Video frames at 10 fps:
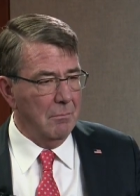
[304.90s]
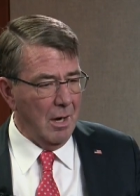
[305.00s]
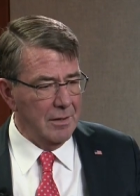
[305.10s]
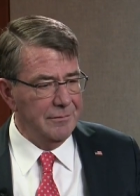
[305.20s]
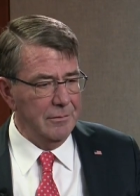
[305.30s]

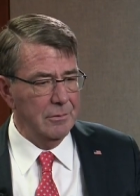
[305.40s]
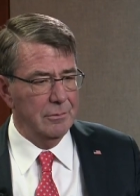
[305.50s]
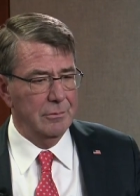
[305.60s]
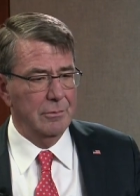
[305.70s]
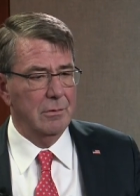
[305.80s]
my
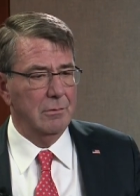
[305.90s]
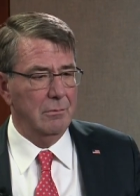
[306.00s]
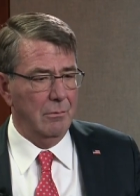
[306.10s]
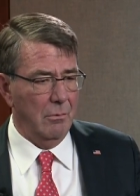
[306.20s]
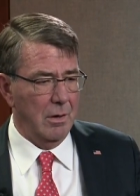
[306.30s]
view
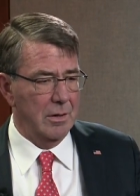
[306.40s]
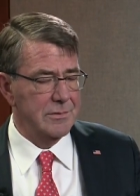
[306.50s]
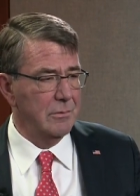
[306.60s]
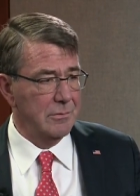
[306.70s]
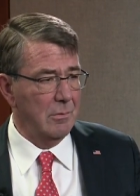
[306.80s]

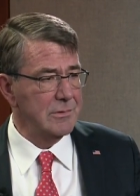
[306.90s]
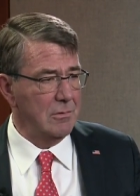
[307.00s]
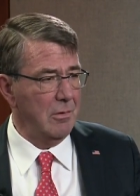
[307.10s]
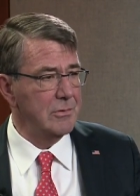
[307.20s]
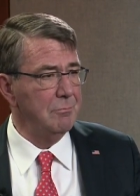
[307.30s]
was it
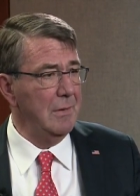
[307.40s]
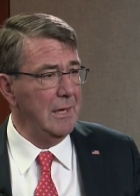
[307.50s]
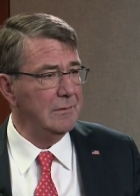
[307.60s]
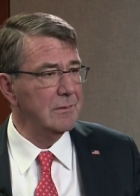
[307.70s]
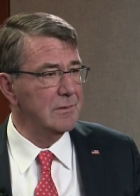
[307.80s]
wasn't hard to
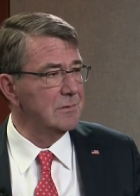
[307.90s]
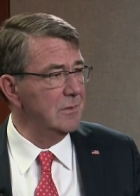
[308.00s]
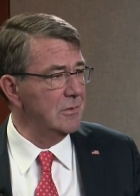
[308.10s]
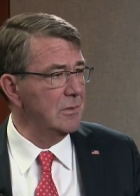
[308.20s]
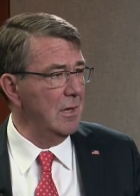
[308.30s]
make the
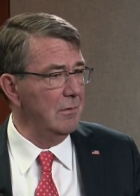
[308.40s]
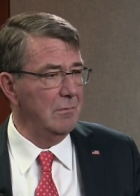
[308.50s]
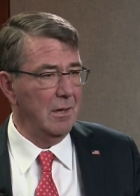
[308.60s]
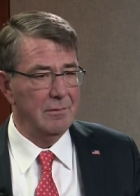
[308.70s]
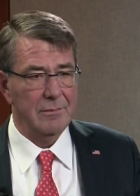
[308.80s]
decision. I,
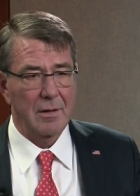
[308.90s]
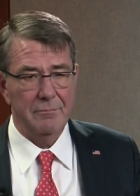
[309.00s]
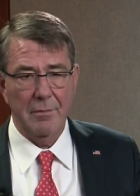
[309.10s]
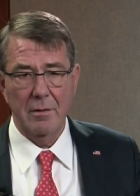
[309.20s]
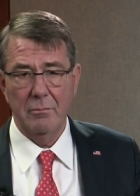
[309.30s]
I, I
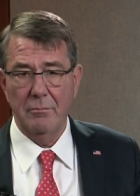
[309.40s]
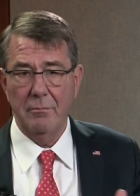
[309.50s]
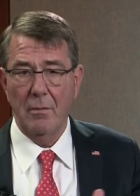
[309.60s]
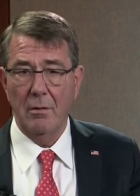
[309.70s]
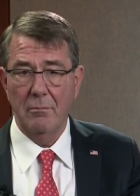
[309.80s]
probably
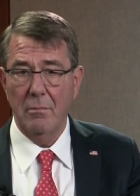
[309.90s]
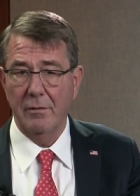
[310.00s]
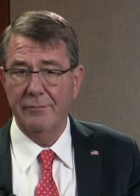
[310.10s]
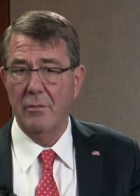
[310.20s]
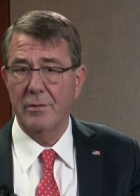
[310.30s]

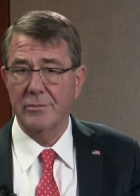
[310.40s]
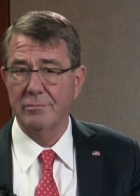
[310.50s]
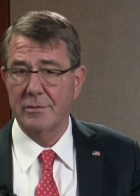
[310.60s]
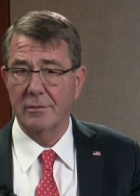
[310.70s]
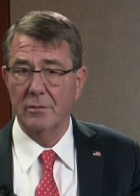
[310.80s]
want to
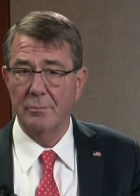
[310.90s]
focus, Rich, a